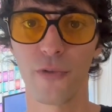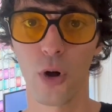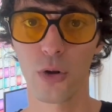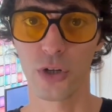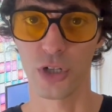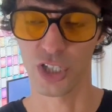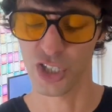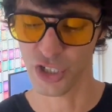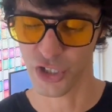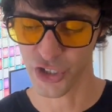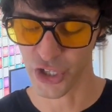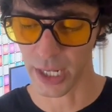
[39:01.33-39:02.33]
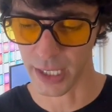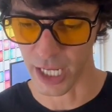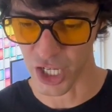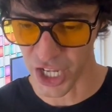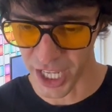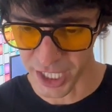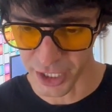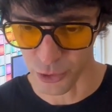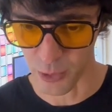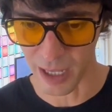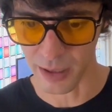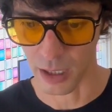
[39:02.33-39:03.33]
folder it's sunlight hitting their
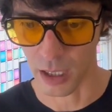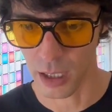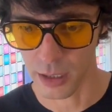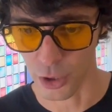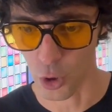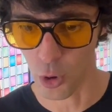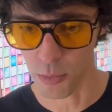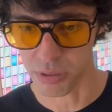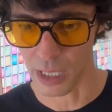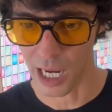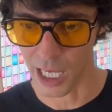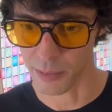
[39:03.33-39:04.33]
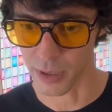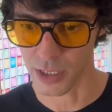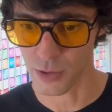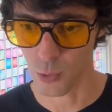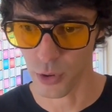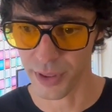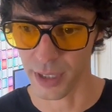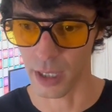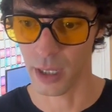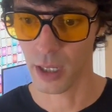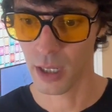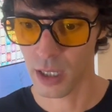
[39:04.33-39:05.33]
retina they're going blind but it's worth
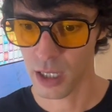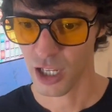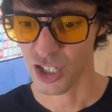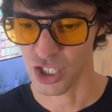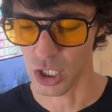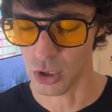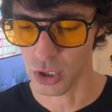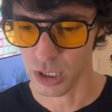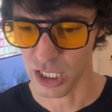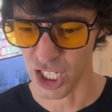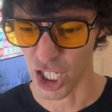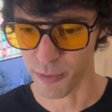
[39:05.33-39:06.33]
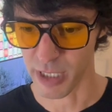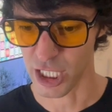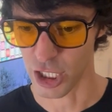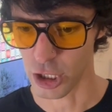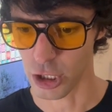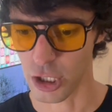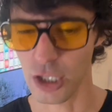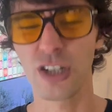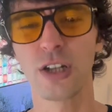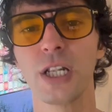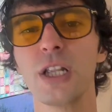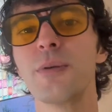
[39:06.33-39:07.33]
it because they'll look a little bit look,
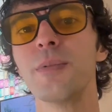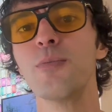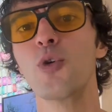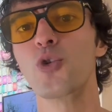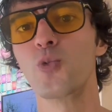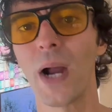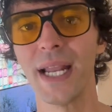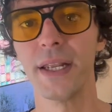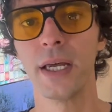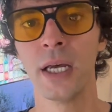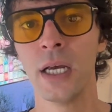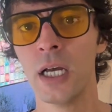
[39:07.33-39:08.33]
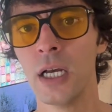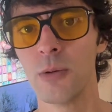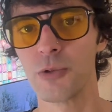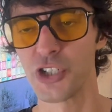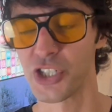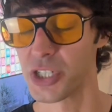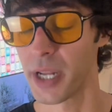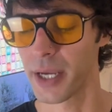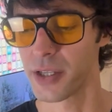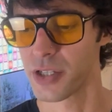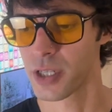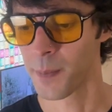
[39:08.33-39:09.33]
look a little bit more red which is
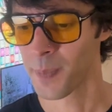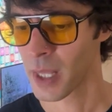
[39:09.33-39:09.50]
nice